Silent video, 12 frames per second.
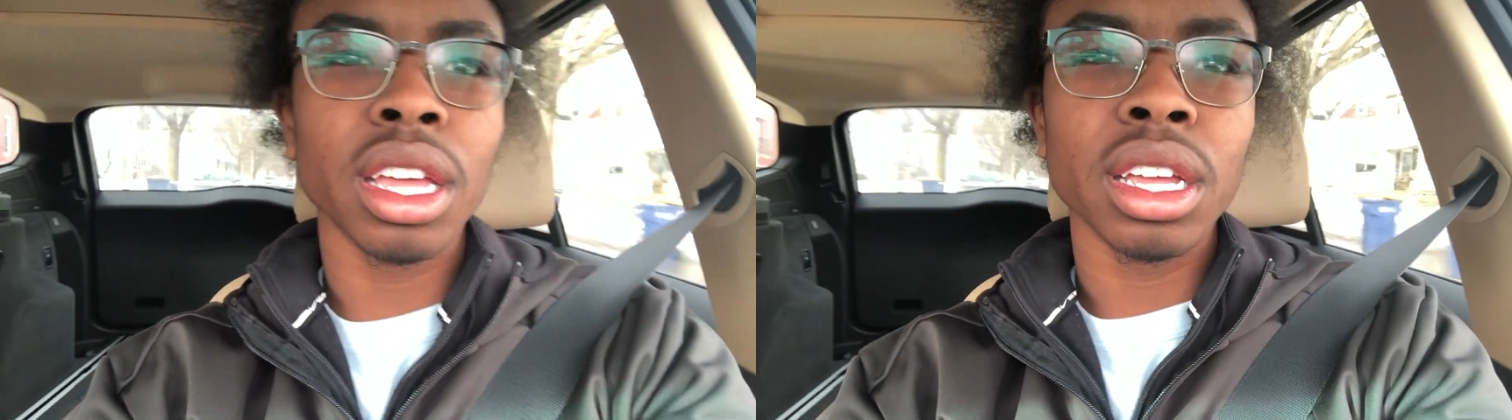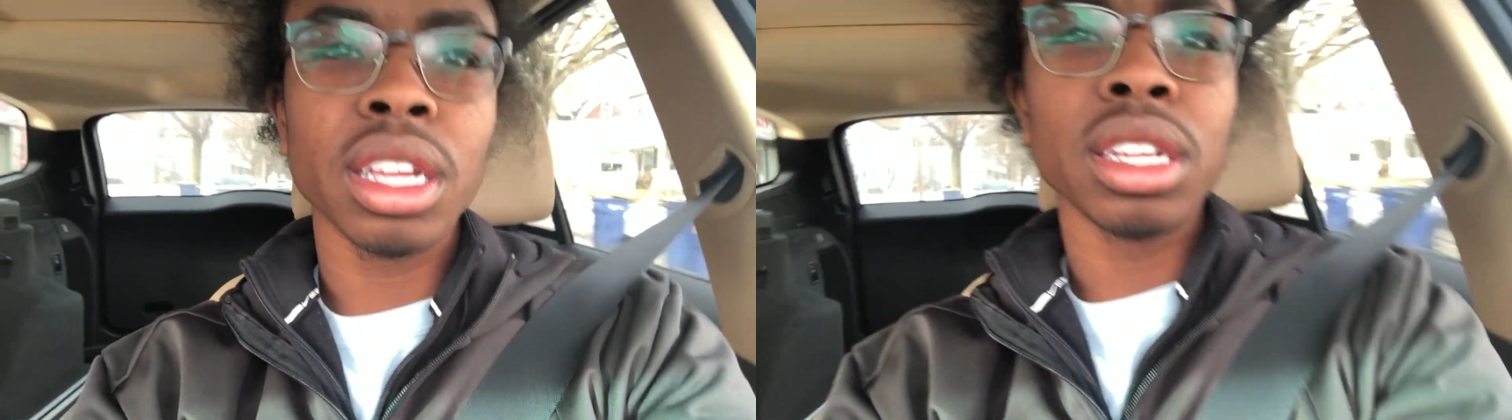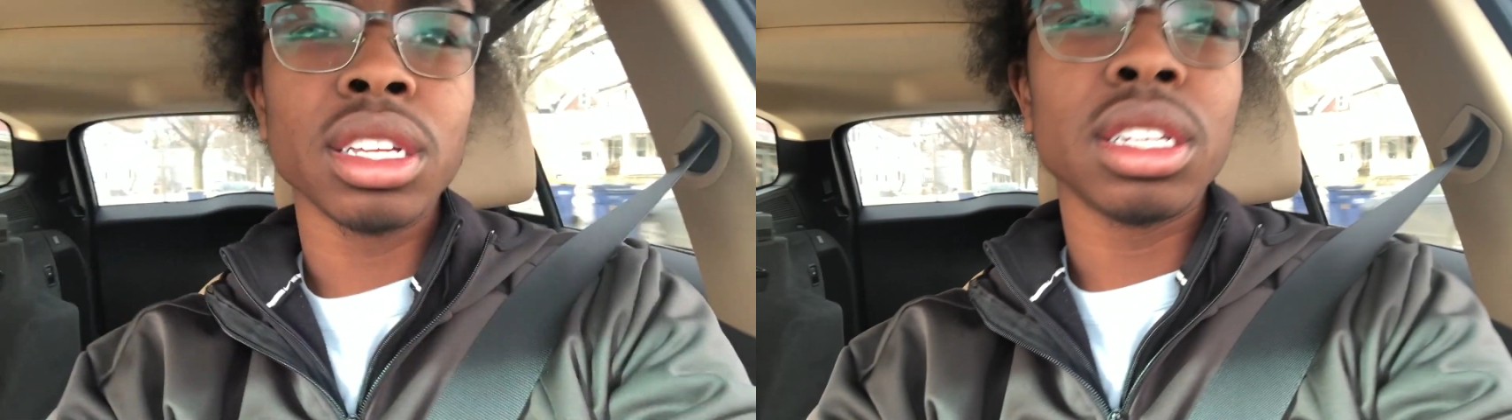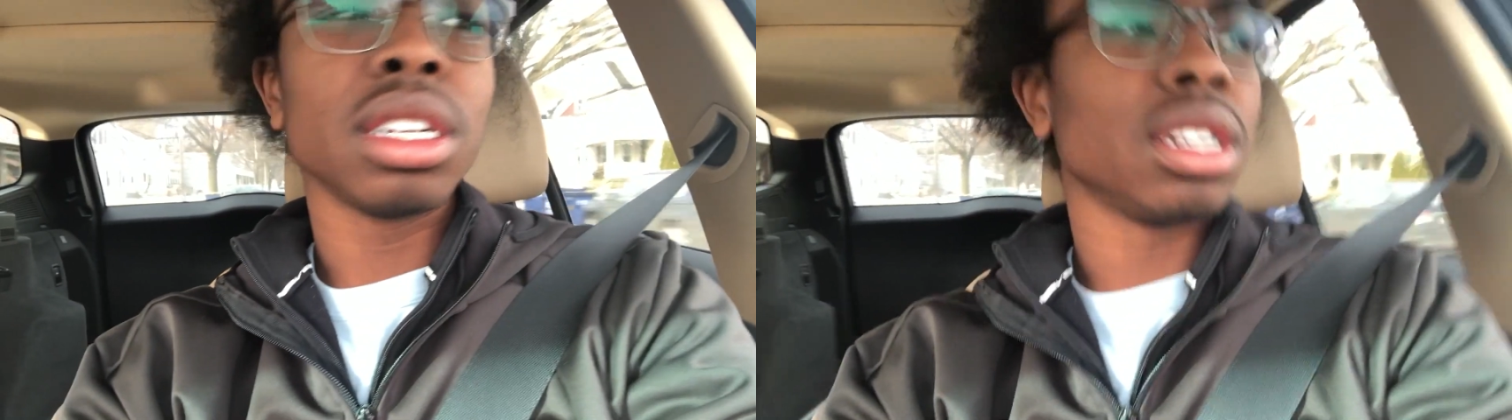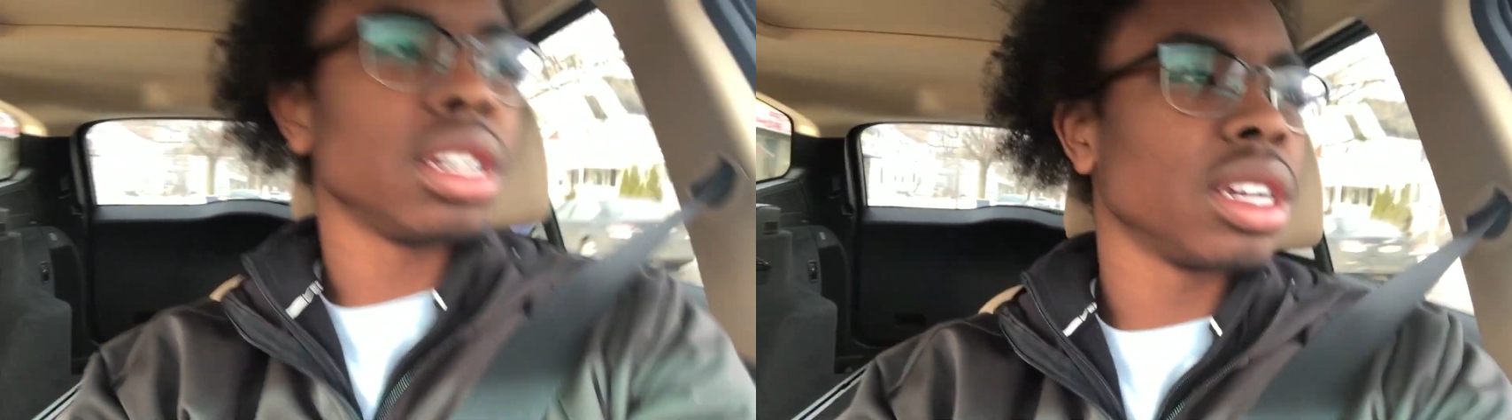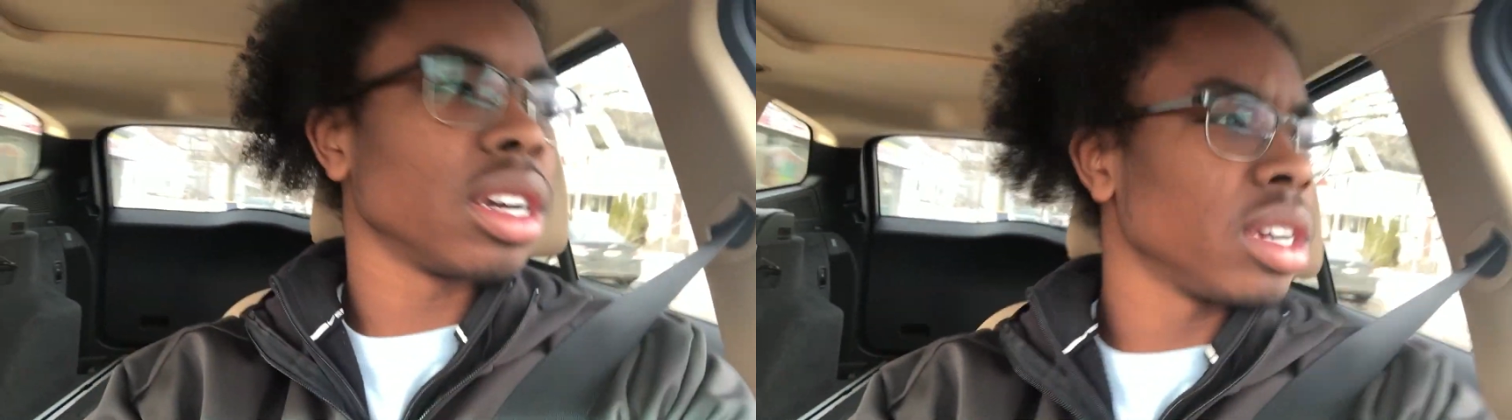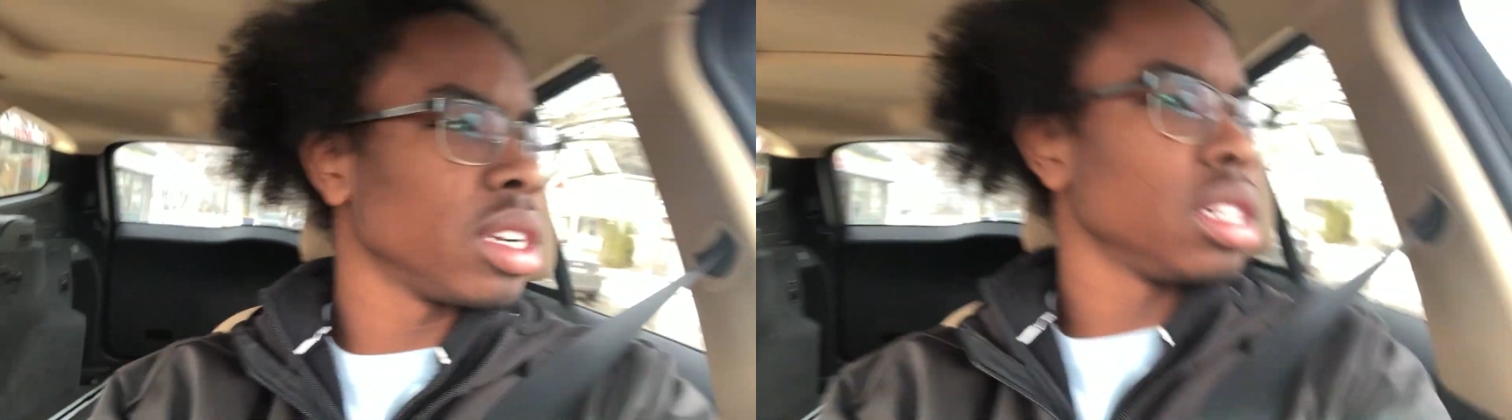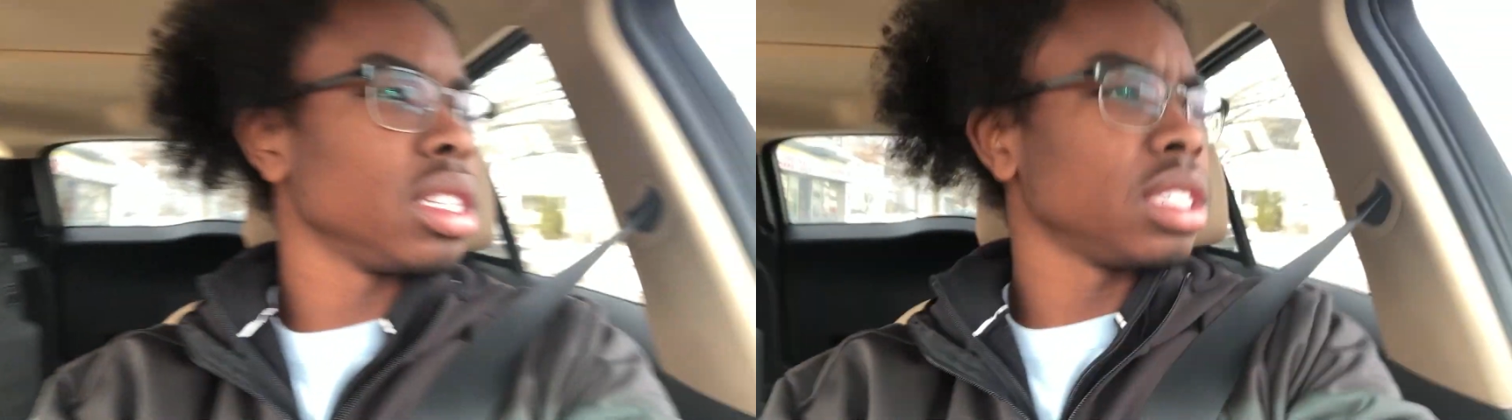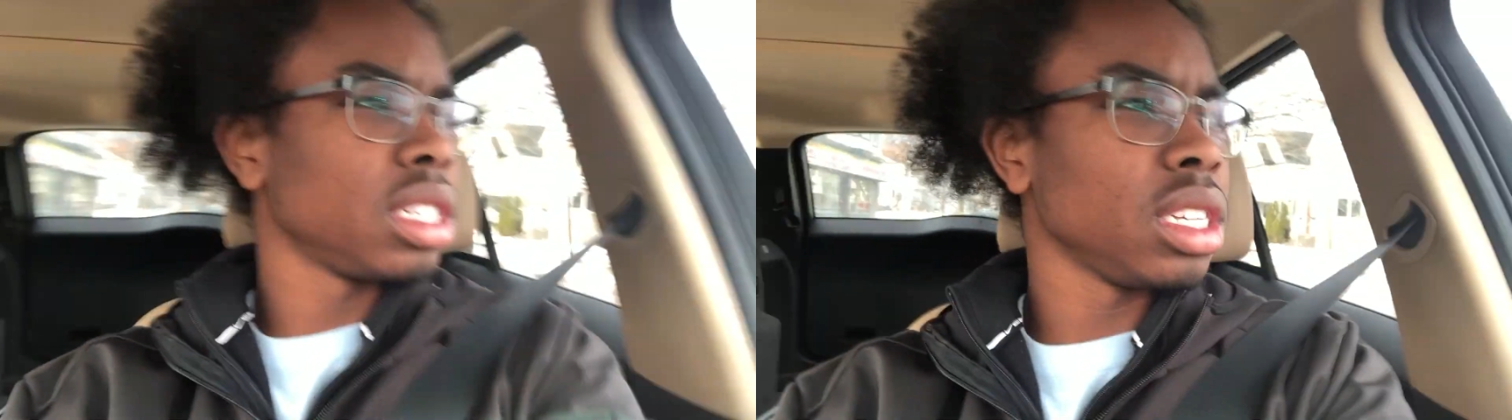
and teaching, teaching, learning, learning.